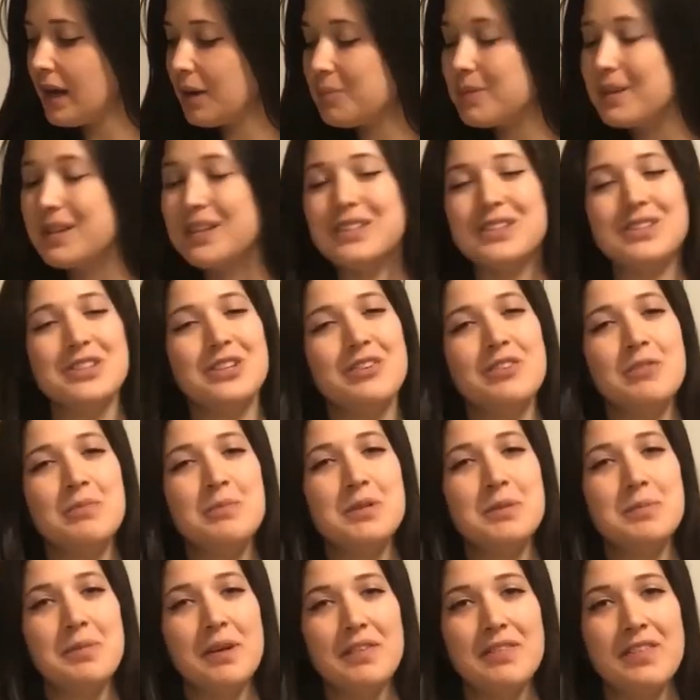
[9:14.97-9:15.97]
I'm gonna serve them
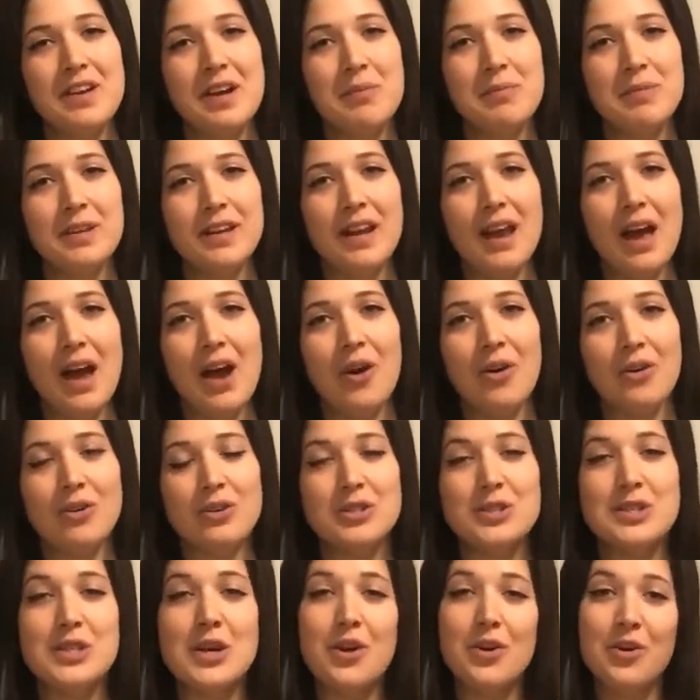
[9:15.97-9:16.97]
to my family now.
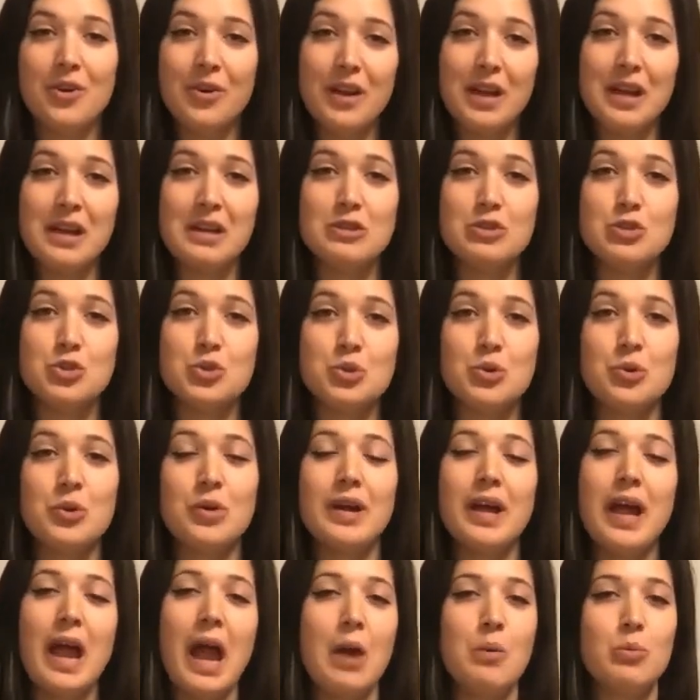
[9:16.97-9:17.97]
So
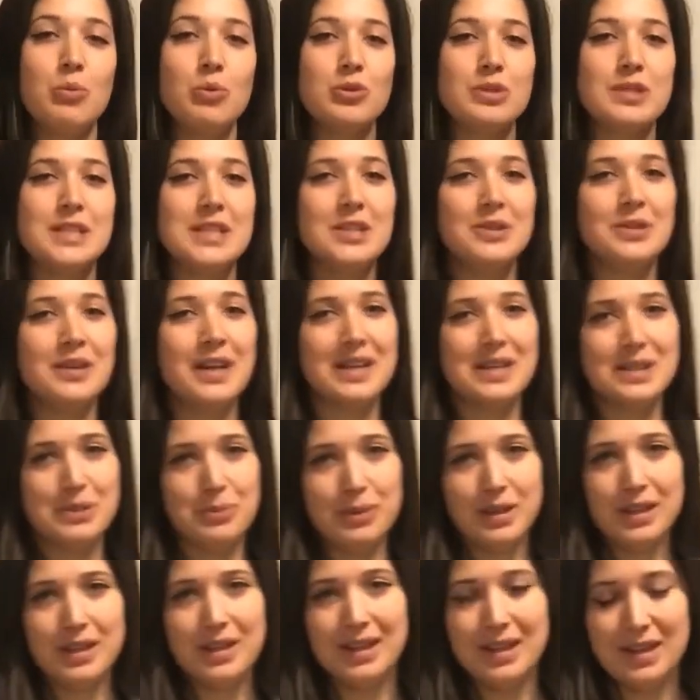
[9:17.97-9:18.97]
enjoy and we'll see you next
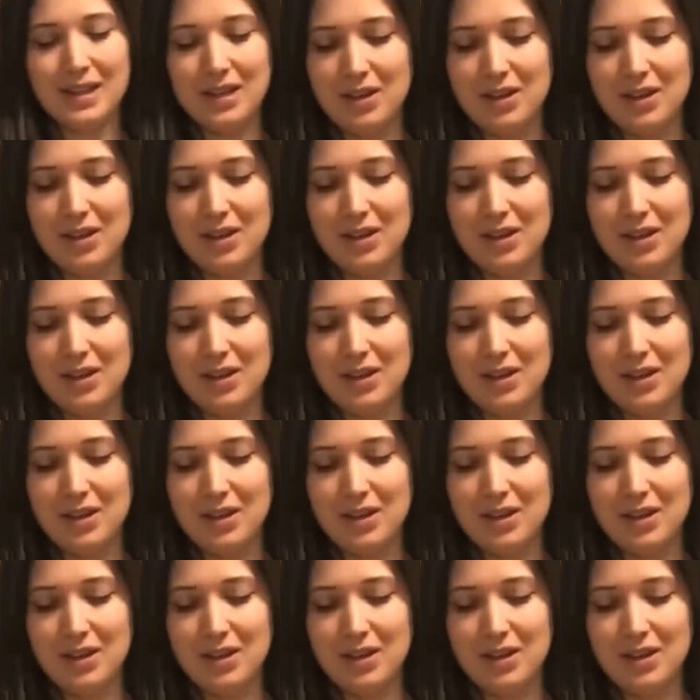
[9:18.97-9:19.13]
week.